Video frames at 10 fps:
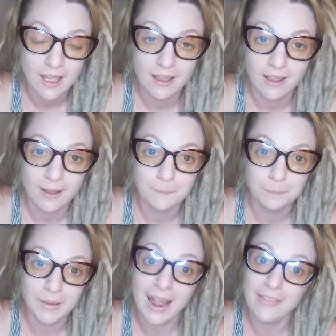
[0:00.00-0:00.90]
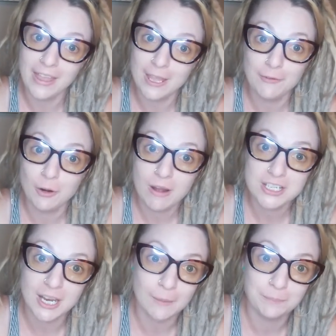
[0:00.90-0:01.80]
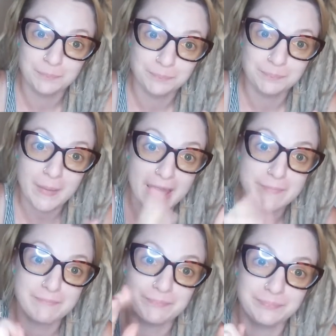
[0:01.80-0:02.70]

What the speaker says: But yeah, thank you for watching. Bye.